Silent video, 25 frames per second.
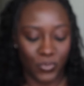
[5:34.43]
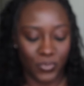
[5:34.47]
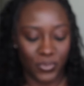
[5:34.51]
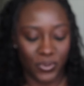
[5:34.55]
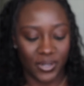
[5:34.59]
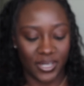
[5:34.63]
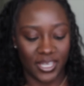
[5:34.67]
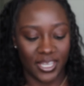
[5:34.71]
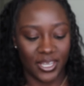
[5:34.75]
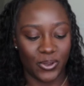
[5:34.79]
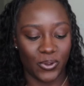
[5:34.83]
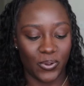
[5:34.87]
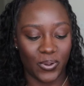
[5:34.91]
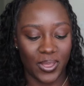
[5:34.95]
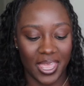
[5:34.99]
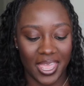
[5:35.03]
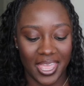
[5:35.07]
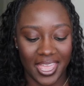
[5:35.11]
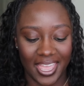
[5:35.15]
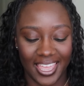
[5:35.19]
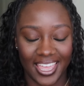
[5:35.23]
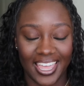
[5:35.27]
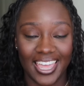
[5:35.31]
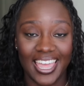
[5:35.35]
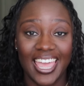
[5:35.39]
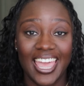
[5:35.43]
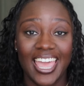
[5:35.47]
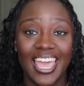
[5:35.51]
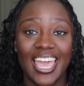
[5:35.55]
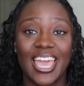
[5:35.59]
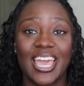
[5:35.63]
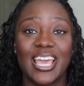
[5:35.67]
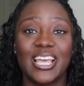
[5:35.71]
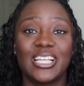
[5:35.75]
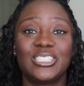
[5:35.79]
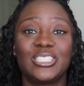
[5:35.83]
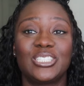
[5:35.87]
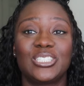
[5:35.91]
pretty. Okay.
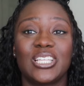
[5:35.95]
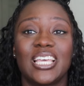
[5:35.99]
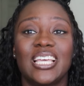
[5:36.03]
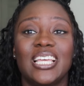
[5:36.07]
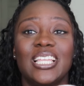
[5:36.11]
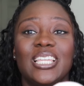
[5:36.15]
It's,